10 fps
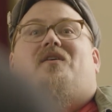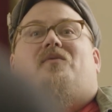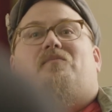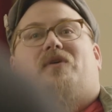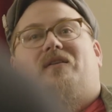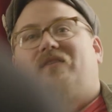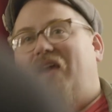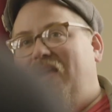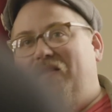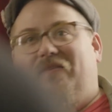we bring
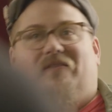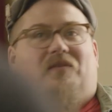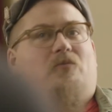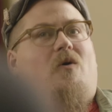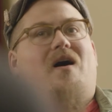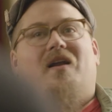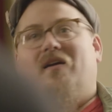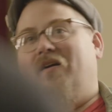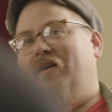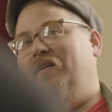tents and
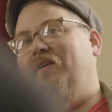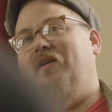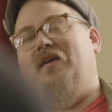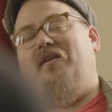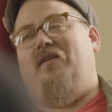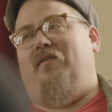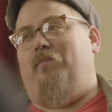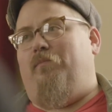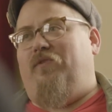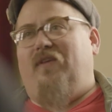water
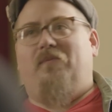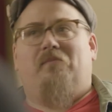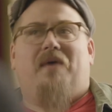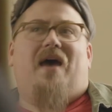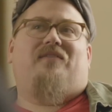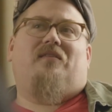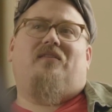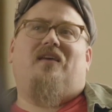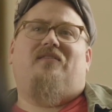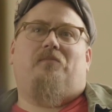and sleeping bags
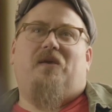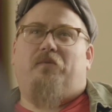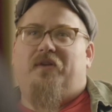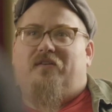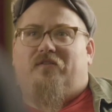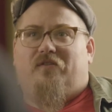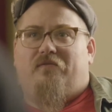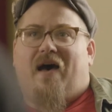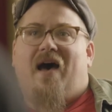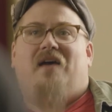and things that people need to
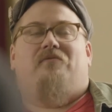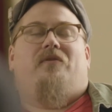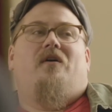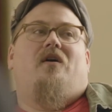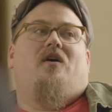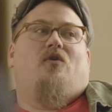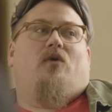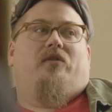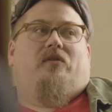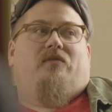survive
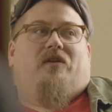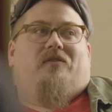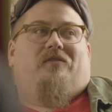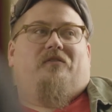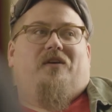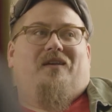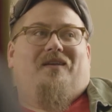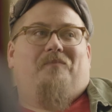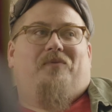while they're living on the street.